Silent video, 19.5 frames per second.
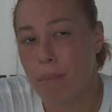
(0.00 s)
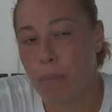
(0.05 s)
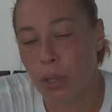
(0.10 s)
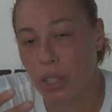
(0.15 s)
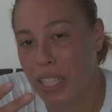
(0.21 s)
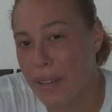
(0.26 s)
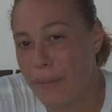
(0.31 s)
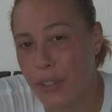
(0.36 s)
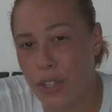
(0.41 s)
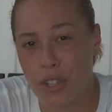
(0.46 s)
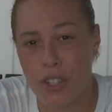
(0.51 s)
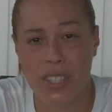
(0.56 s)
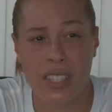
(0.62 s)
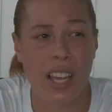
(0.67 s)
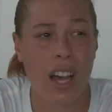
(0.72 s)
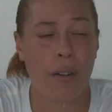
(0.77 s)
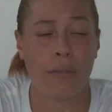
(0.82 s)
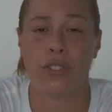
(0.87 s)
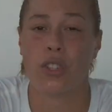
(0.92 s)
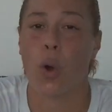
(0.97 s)
Believe in
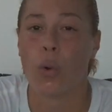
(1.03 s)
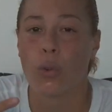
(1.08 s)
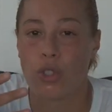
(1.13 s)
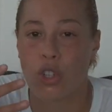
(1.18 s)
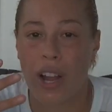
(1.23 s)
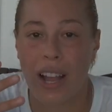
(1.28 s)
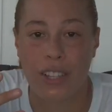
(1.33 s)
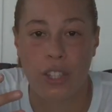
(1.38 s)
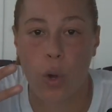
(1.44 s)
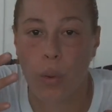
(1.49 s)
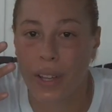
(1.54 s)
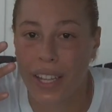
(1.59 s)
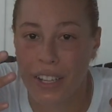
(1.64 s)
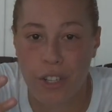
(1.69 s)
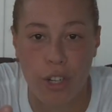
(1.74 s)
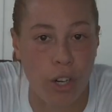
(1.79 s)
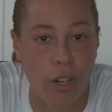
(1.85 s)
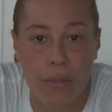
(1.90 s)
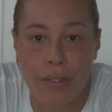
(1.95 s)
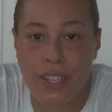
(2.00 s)
yourself. Don't try. Don't get
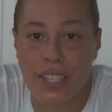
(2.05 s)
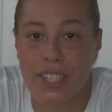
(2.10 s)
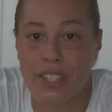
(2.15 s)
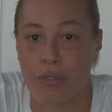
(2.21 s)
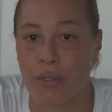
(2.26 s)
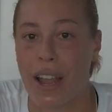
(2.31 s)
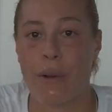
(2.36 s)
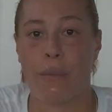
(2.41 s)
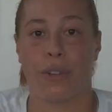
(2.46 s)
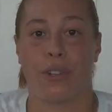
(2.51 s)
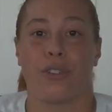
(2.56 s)
nervous, right?